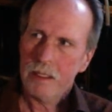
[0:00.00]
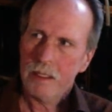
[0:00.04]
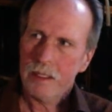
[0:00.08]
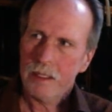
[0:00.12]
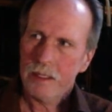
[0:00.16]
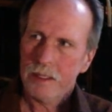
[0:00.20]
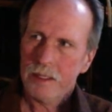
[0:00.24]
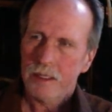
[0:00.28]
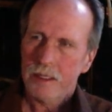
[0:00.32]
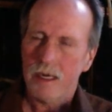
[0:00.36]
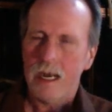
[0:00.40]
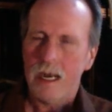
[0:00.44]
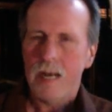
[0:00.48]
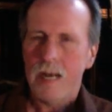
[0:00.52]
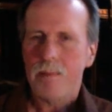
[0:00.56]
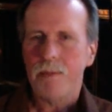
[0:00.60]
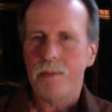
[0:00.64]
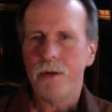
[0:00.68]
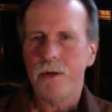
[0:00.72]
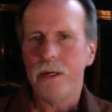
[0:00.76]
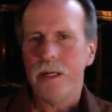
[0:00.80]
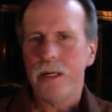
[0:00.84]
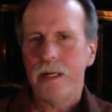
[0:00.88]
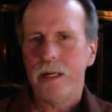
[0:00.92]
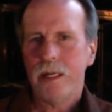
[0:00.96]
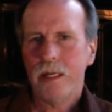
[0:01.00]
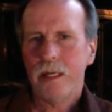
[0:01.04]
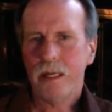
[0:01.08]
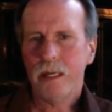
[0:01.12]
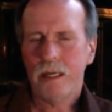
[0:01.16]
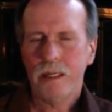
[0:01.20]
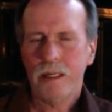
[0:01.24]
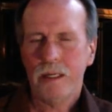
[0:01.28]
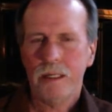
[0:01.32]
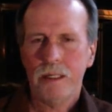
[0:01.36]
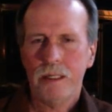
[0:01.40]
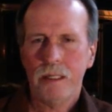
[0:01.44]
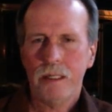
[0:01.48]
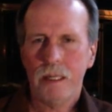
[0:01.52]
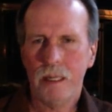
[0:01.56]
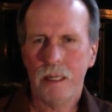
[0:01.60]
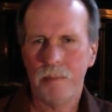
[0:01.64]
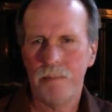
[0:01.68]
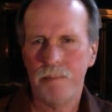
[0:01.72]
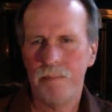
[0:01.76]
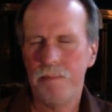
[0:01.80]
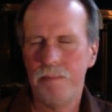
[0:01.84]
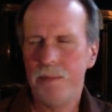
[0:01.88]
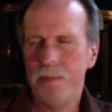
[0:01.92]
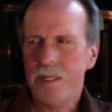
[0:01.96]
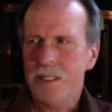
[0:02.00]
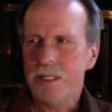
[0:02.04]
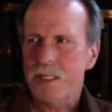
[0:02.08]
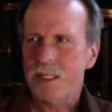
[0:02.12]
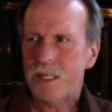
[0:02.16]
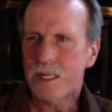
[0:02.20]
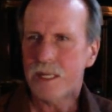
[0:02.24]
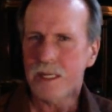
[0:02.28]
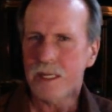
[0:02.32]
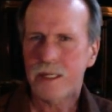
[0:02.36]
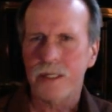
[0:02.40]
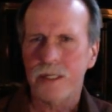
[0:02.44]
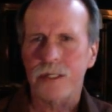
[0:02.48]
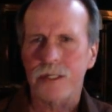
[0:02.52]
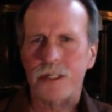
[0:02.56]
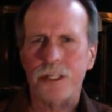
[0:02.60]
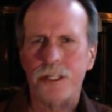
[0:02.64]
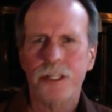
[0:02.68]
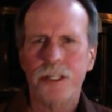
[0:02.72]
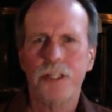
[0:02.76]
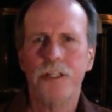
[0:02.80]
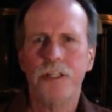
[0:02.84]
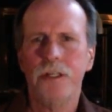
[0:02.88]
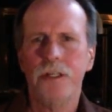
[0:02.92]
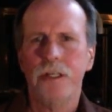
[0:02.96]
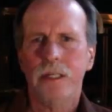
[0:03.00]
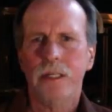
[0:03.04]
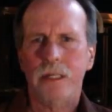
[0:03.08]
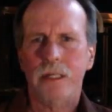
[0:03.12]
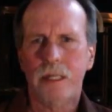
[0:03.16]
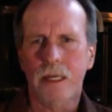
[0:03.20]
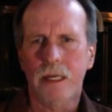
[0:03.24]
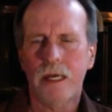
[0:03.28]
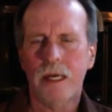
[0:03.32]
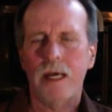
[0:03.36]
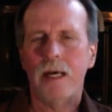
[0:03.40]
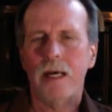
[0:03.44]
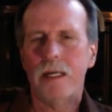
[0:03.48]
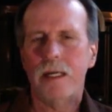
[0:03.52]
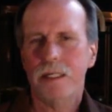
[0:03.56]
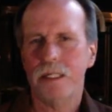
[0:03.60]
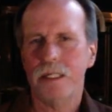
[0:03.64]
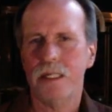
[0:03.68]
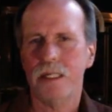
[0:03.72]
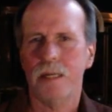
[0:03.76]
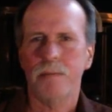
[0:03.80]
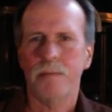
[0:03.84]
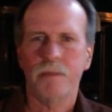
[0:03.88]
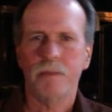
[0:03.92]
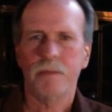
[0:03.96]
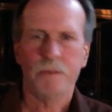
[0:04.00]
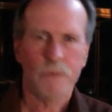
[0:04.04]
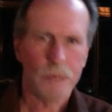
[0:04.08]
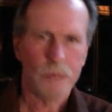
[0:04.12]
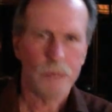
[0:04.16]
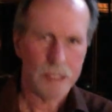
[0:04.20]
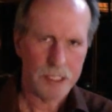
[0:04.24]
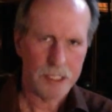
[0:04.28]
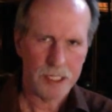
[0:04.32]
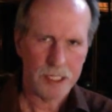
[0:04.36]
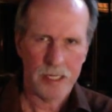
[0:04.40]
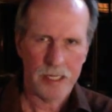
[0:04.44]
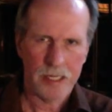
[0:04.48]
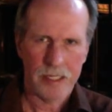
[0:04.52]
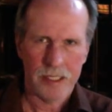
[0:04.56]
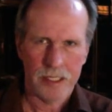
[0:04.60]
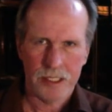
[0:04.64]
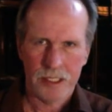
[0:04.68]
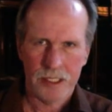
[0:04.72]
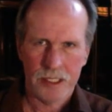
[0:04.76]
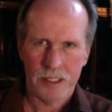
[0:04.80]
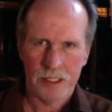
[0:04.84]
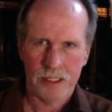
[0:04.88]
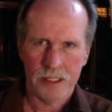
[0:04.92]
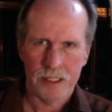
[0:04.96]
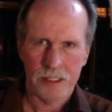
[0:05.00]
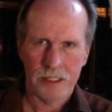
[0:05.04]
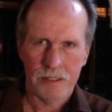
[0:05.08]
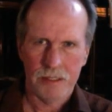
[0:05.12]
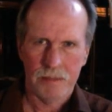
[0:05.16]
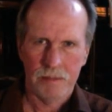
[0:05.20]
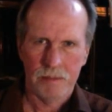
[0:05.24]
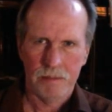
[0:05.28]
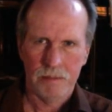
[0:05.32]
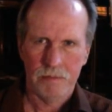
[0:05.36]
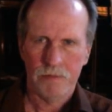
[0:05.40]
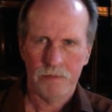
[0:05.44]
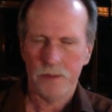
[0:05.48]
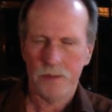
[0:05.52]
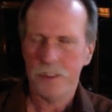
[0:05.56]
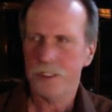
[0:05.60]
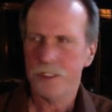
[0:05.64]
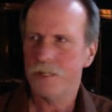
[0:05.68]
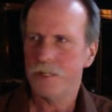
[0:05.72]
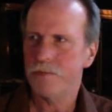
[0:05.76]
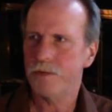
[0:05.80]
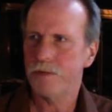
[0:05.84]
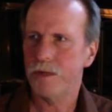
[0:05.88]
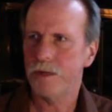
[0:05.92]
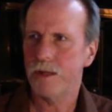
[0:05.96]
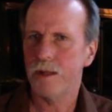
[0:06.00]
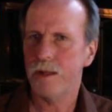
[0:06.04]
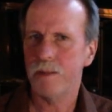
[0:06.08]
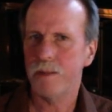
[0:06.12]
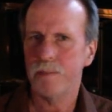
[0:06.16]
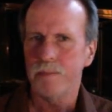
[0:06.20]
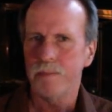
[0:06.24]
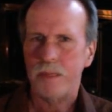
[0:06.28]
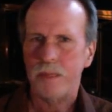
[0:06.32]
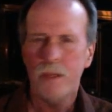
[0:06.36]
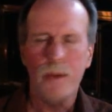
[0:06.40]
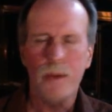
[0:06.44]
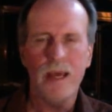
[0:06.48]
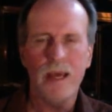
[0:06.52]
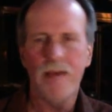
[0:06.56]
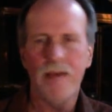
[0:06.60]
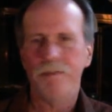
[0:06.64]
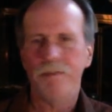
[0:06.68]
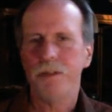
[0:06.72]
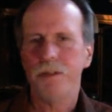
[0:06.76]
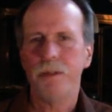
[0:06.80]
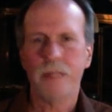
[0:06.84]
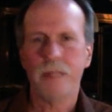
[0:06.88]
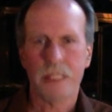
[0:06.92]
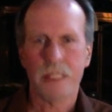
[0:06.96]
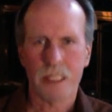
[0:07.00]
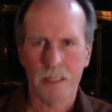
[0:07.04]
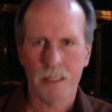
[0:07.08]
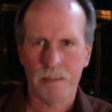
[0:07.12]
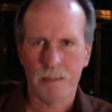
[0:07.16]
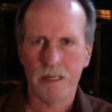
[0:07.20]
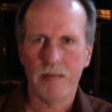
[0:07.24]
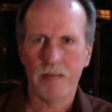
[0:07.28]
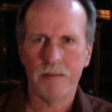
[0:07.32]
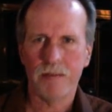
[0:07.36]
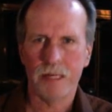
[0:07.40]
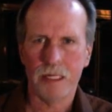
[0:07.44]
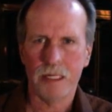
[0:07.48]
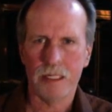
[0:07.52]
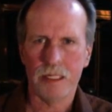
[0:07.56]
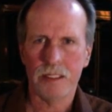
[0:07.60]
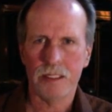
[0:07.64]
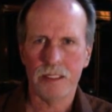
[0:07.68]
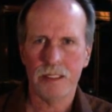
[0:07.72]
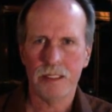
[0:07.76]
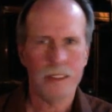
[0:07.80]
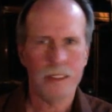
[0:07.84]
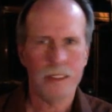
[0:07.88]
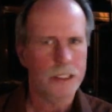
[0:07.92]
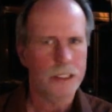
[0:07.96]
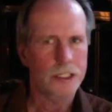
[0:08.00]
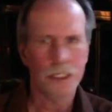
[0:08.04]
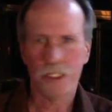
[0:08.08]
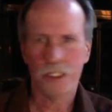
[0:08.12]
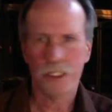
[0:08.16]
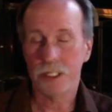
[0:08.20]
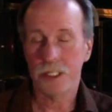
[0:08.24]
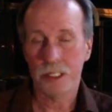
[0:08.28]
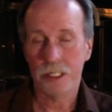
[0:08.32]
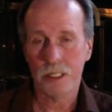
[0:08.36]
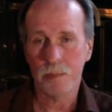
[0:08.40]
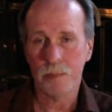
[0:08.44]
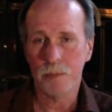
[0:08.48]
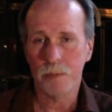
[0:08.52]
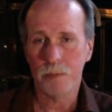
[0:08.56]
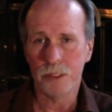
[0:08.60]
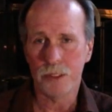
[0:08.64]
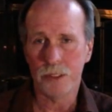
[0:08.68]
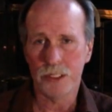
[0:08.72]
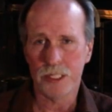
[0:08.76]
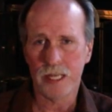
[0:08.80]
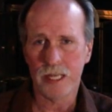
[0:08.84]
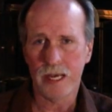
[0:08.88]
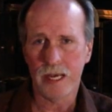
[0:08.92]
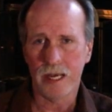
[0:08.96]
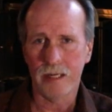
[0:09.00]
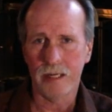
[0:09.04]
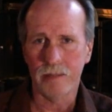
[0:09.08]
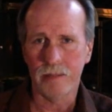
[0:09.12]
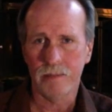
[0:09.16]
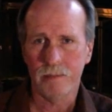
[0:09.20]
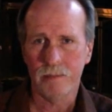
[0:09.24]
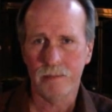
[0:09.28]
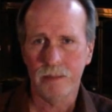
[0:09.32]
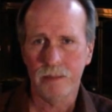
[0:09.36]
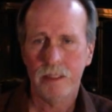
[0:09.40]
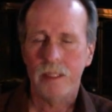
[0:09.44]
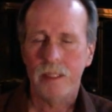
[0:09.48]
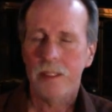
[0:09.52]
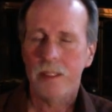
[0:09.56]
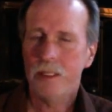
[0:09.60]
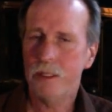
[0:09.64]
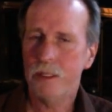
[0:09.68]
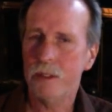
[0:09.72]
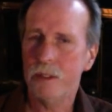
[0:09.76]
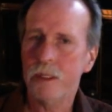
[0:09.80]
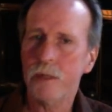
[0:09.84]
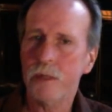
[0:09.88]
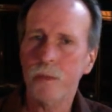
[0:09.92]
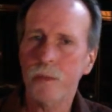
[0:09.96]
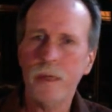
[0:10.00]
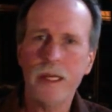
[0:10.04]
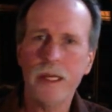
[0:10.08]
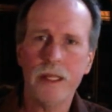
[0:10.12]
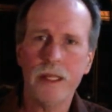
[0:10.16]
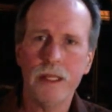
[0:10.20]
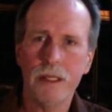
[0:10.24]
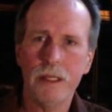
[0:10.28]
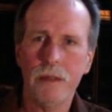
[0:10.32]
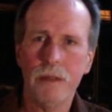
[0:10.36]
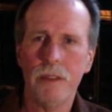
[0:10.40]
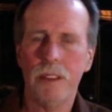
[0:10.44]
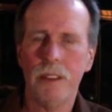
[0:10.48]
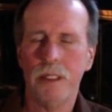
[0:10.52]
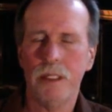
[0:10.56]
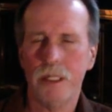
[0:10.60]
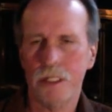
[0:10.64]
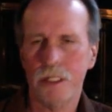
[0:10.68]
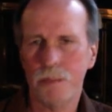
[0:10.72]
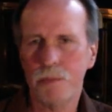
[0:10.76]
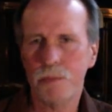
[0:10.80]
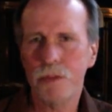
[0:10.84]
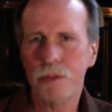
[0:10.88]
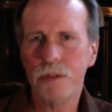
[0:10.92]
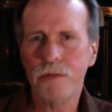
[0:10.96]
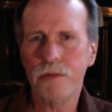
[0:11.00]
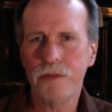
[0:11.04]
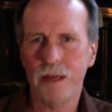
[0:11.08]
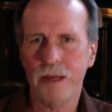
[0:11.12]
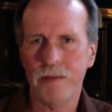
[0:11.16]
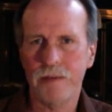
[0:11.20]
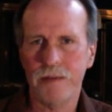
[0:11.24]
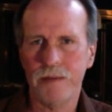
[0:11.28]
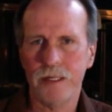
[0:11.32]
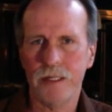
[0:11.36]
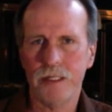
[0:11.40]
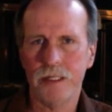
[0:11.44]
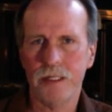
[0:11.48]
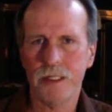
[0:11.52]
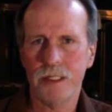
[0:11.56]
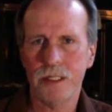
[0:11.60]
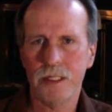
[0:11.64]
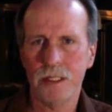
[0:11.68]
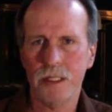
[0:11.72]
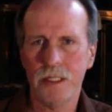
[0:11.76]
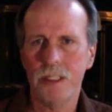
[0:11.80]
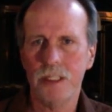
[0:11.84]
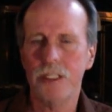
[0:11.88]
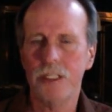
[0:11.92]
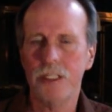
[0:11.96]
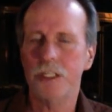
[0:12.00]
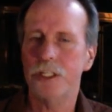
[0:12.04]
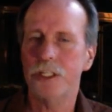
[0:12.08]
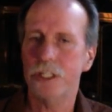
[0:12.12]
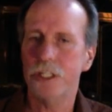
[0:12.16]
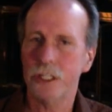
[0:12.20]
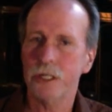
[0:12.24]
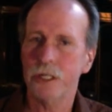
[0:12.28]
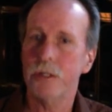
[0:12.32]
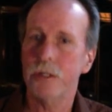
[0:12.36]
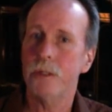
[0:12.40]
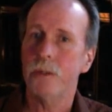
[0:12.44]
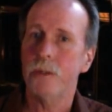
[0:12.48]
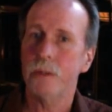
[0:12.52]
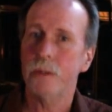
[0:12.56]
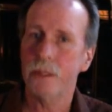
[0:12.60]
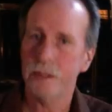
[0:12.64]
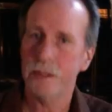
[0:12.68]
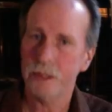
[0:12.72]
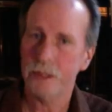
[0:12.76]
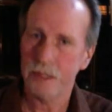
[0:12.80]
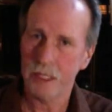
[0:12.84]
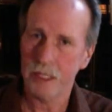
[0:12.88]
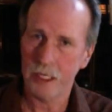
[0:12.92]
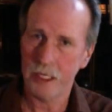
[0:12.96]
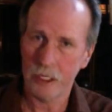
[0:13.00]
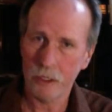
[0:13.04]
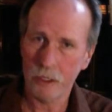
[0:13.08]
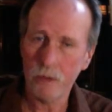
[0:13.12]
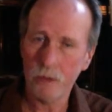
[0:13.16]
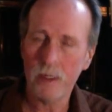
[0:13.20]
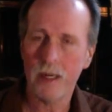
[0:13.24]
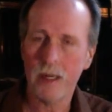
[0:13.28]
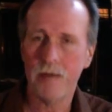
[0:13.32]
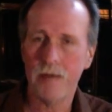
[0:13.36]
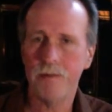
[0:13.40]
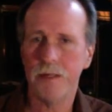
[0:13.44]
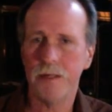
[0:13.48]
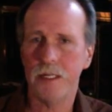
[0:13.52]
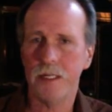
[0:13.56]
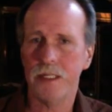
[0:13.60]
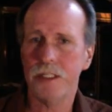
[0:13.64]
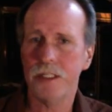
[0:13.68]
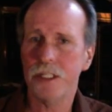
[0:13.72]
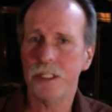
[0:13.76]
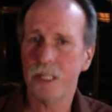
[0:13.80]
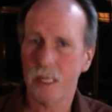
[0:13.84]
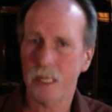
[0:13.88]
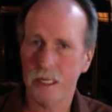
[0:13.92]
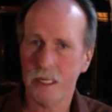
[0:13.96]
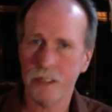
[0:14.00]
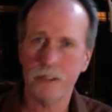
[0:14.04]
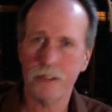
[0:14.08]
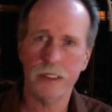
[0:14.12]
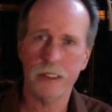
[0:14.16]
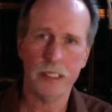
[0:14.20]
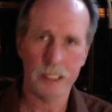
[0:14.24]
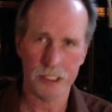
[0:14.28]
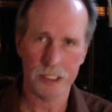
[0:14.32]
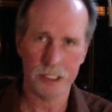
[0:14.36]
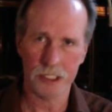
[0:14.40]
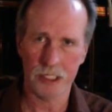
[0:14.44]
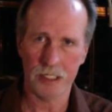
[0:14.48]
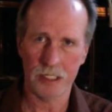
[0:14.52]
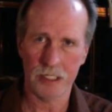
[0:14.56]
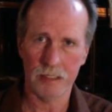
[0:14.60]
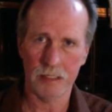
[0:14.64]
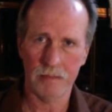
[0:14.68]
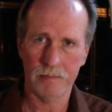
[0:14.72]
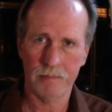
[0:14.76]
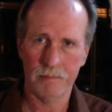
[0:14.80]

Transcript: they're operating under a misunderstood concept of what science is. First of all, you have to accept evidence. It's just as simple as that. The only way that you can disprove evidence is to show that your evidence contradicts it.